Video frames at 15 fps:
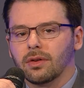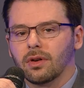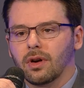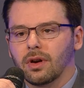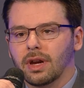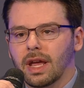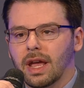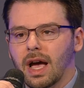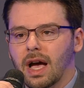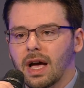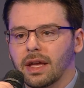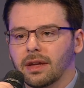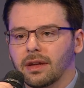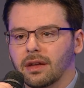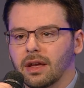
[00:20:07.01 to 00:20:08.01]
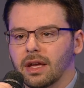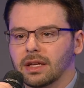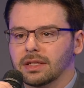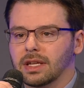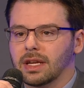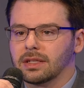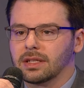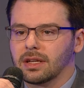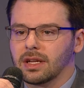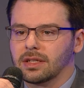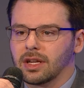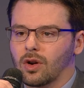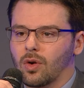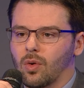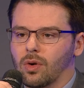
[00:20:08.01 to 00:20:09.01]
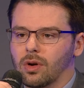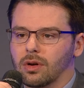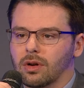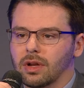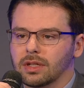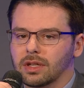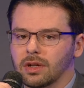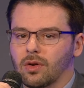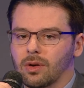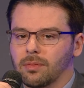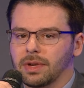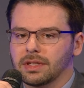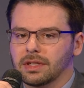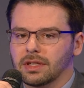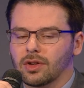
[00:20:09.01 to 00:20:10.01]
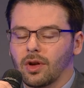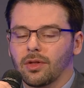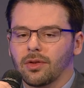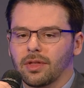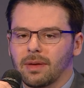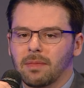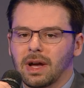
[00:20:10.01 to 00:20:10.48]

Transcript: AI as a core business, although they